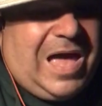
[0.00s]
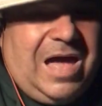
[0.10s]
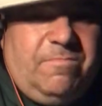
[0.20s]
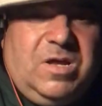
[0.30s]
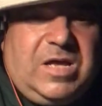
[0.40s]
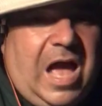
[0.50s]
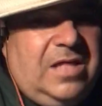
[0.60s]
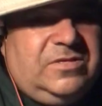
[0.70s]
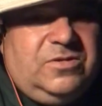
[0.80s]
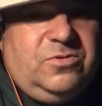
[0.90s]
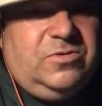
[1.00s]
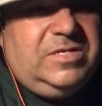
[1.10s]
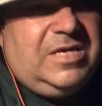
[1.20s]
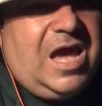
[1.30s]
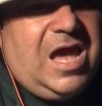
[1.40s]
I'm a
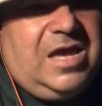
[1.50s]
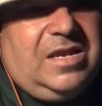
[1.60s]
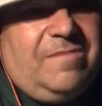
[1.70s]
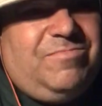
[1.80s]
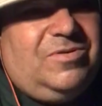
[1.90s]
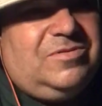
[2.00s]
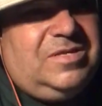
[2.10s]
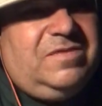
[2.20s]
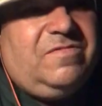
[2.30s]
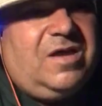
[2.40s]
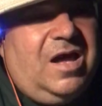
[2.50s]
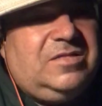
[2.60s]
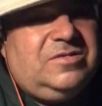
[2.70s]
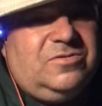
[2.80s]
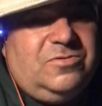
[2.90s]
continuity guy, and I believe in
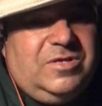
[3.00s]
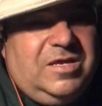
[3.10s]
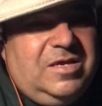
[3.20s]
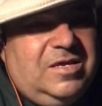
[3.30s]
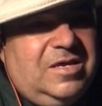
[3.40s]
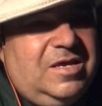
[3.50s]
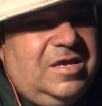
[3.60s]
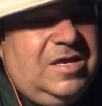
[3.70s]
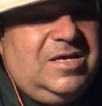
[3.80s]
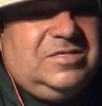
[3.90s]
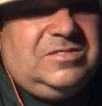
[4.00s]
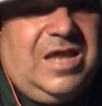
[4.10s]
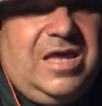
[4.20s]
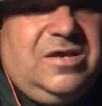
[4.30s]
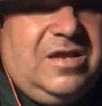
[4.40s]
continuity. So
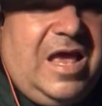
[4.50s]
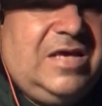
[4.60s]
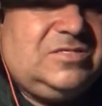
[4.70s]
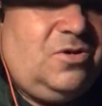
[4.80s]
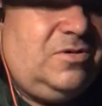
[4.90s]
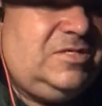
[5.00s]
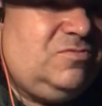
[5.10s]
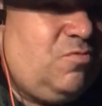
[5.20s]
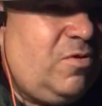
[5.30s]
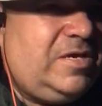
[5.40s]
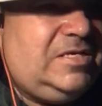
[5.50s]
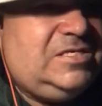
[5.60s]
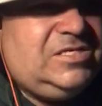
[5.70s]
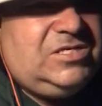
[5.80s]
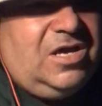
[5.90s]
now you're gonna ask all these rookies,
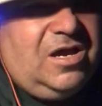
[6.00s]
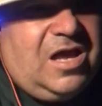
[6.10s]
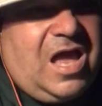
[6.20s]
these young